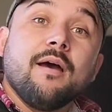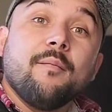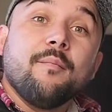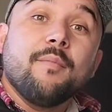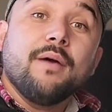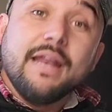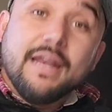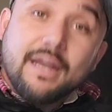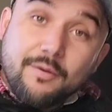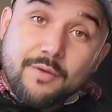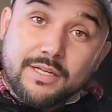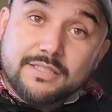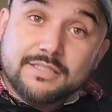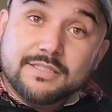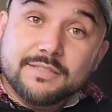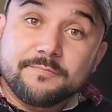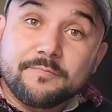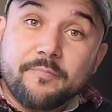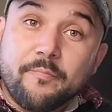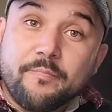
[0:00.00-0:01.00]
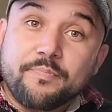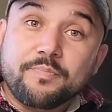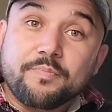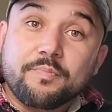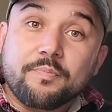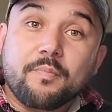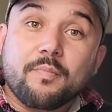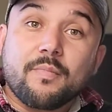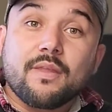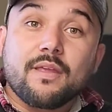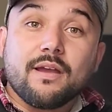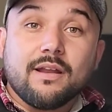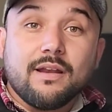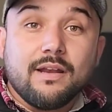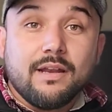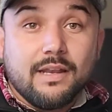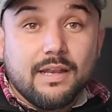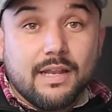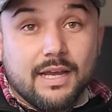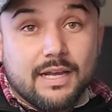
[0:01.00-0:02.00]
But anyways,
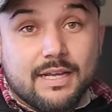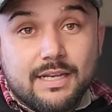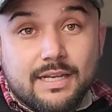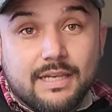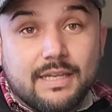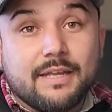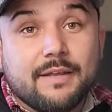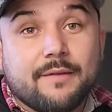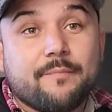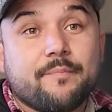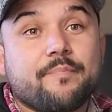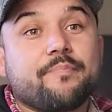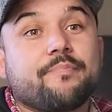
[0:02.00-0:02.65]
luckily,